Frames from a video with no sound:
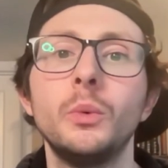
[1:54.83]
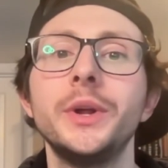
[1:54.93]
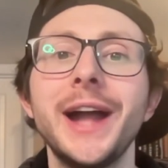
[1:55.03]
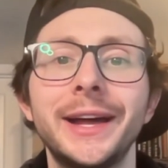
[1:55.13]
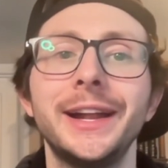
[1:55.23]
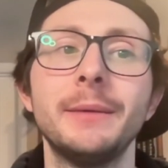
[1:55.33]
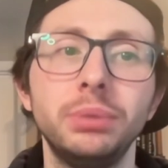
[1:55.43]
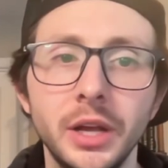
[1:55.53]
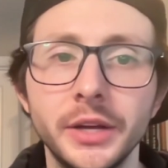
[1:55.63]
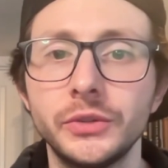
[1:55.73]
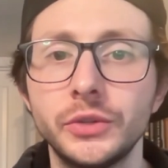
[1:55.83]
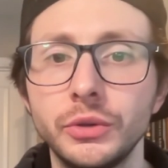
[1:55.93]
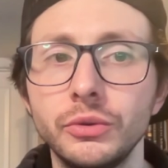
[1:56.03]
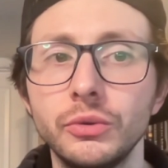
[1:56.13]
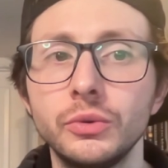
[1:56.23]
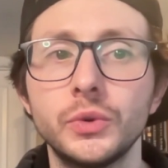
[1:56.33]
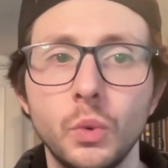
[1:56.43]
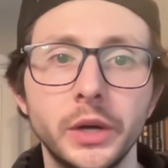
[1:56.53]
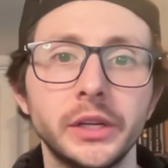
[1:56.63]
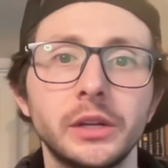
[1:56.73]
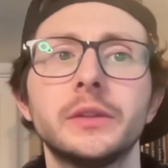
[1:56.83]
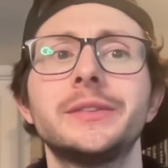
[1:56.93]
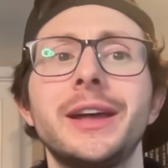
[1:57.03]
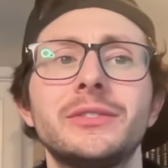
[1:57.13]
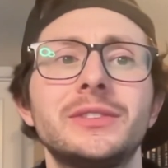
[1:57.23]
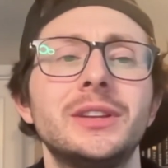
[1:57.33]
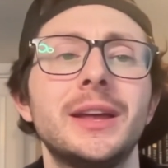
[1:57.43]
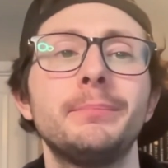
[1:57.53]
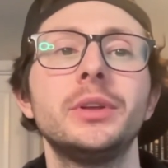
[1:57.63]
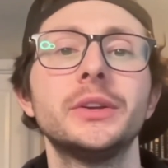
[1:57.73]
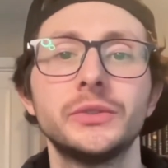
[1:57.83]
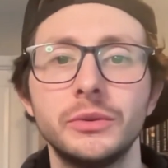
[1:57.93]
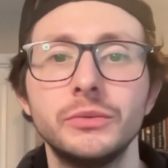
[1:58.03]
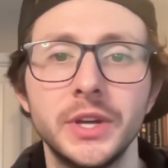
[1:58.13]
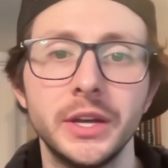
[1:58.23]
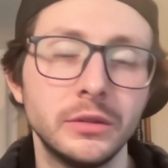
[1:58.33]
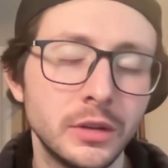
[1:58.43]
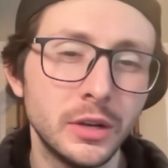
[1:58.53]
We got it at plus 220. It's now sitting at plus 210.